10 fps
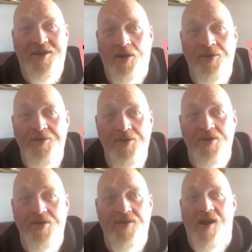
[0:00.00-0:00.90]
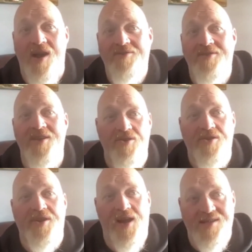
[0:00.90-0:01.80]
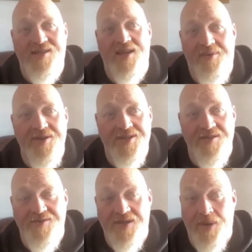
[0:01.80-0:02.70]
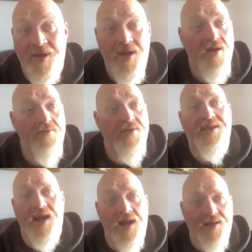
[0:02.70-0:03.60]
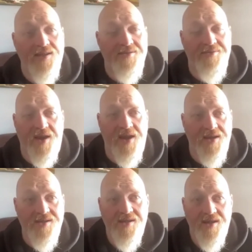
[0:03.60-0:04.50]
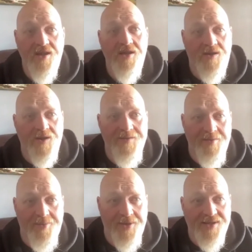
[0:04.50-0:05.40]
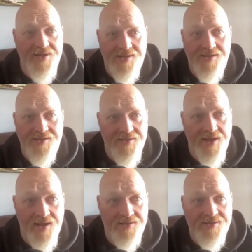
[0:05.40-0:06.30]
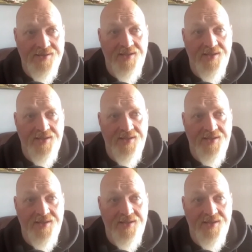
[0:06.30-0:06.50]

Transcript: rule of life. If you're going to ask that question to someone, regardless of age, you've got to be prepared to listen to the answer.